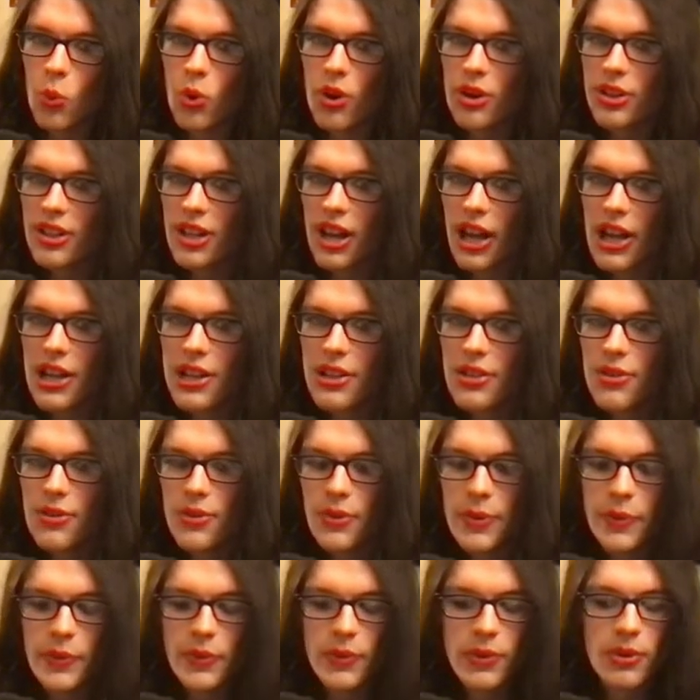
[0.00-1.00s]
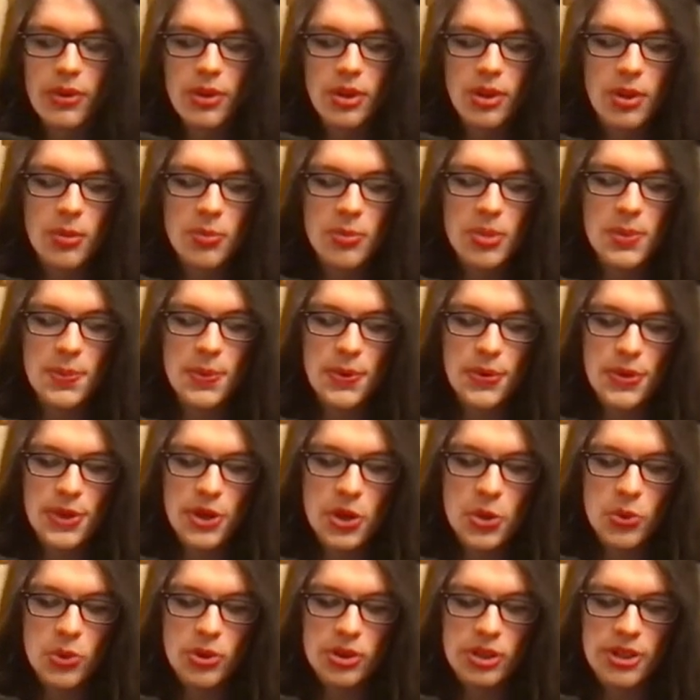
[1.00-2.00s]
kind of, people
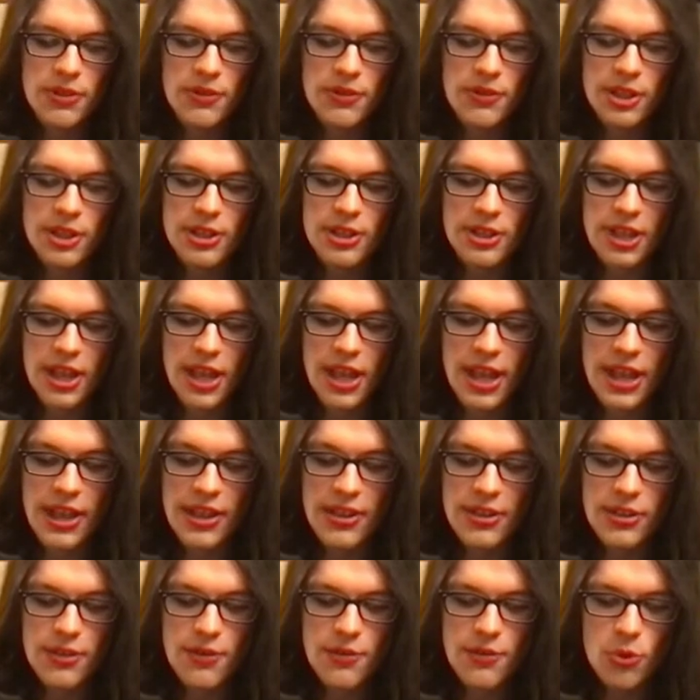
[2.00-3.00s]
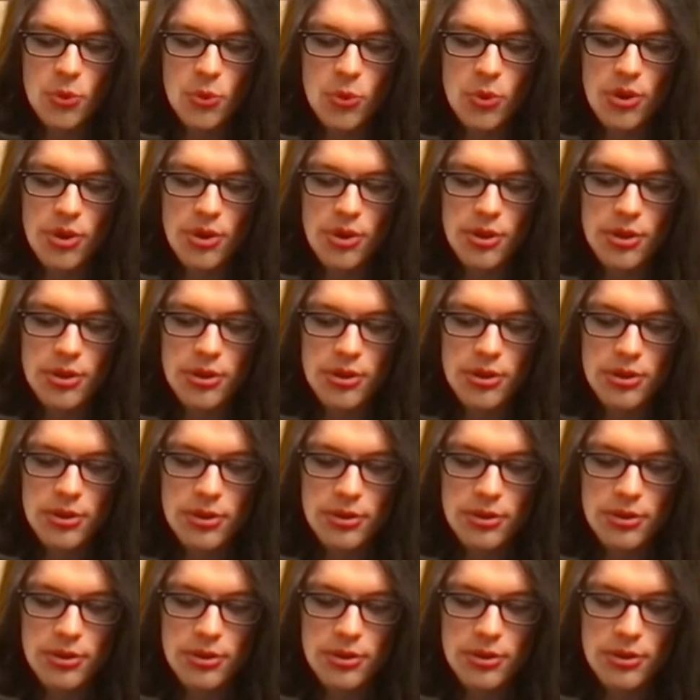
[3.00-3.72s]
think we're living in the end of the world.